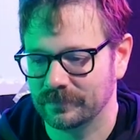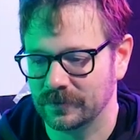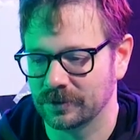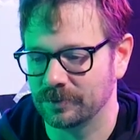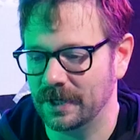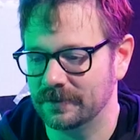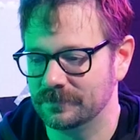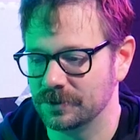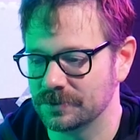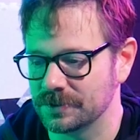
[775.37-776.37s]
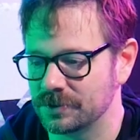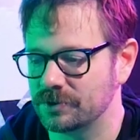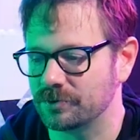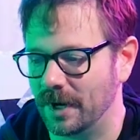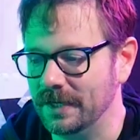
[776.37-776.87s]
the creative juices
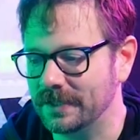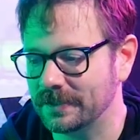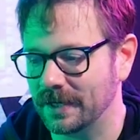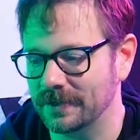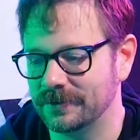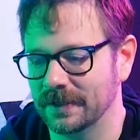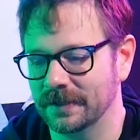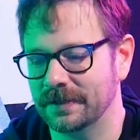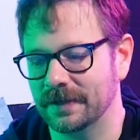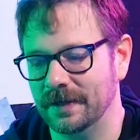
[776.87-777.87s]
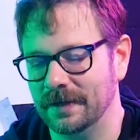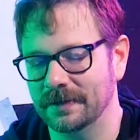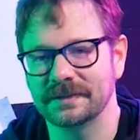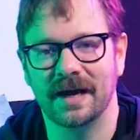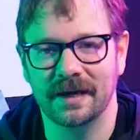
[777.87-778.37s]
strike. I think
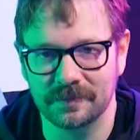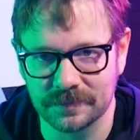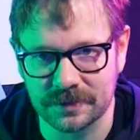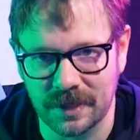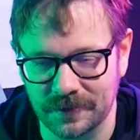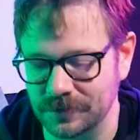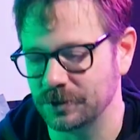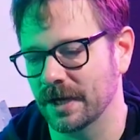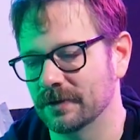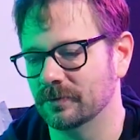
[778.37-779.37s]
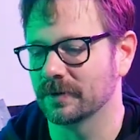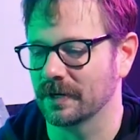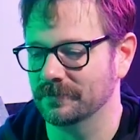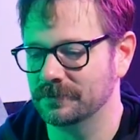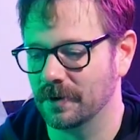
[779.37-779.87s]
times on the channel where
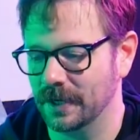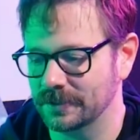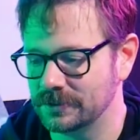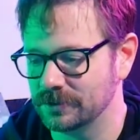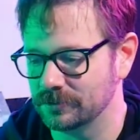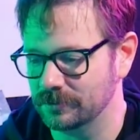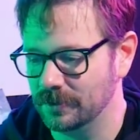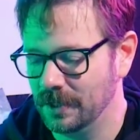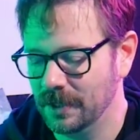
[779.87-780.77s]
I've tried to